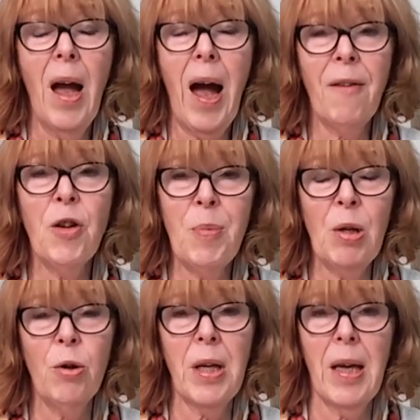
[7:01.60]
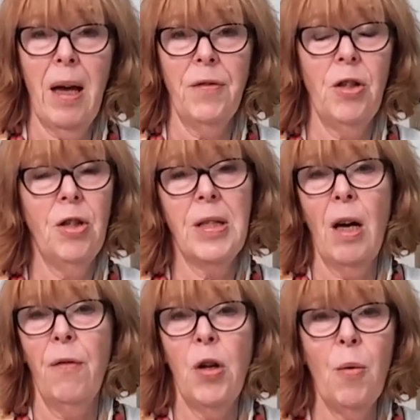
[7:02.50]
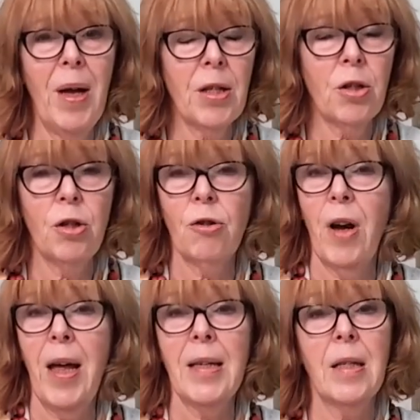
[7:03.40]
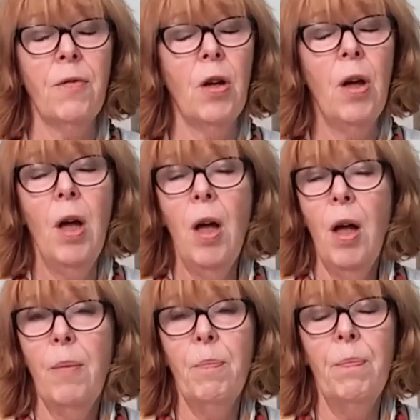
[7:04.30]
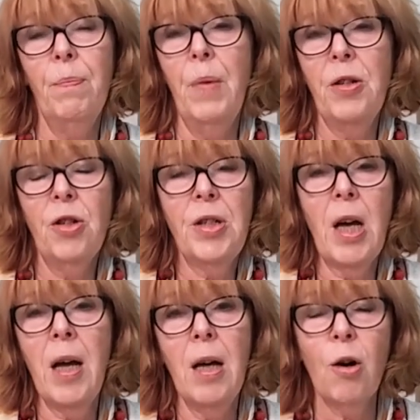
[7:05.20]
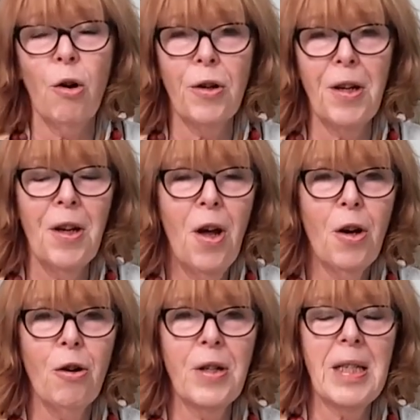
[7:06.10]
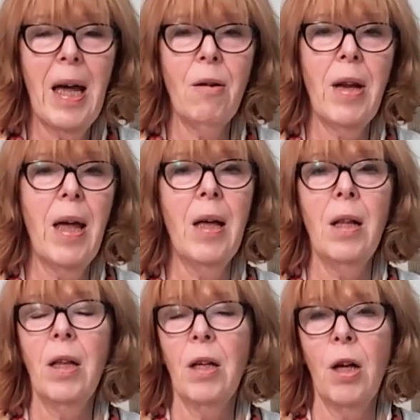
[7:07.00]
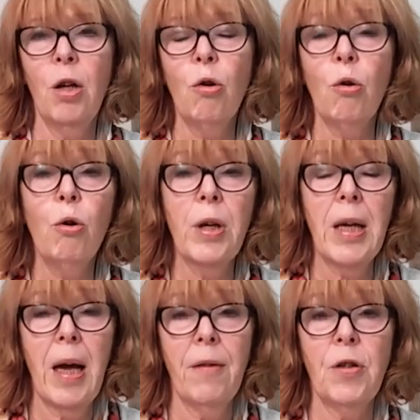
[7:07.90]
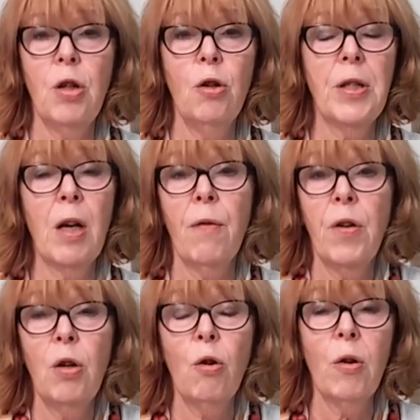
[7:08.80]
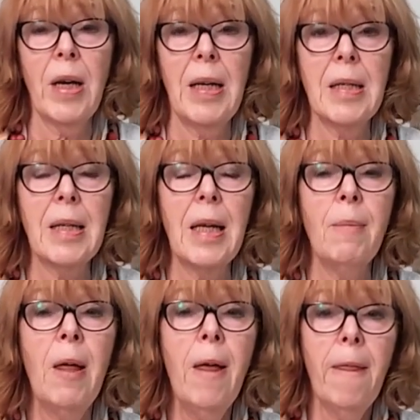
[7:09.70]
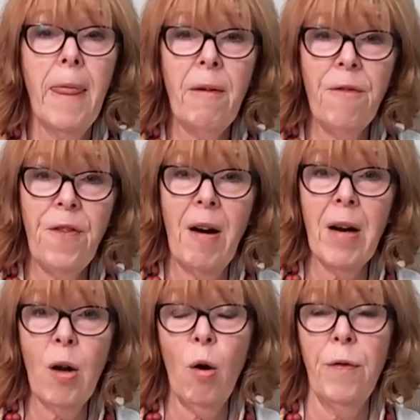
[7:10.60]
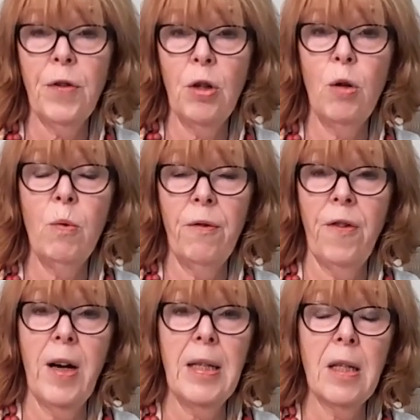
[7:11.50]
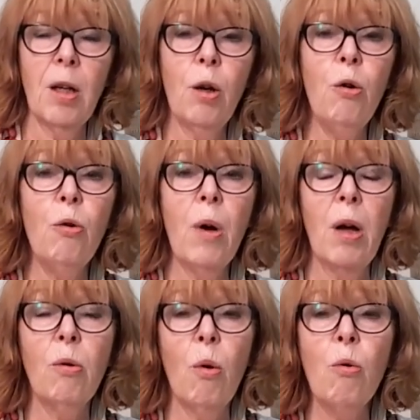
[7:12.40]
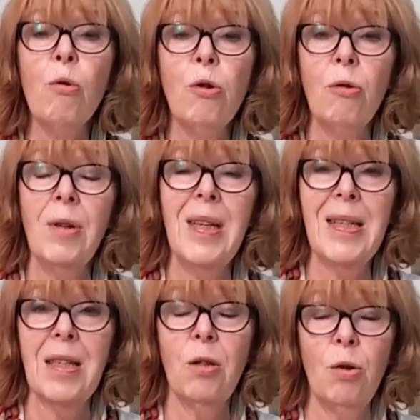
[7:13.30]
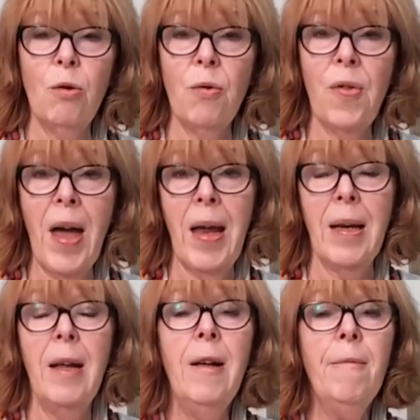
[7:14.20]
Have you been looking after yourself? Are you extra stressed? Has your diet gone downhill? Are you not looking after yourself? Are you not getting sleep? And very often you will find a clue, and all you need to do then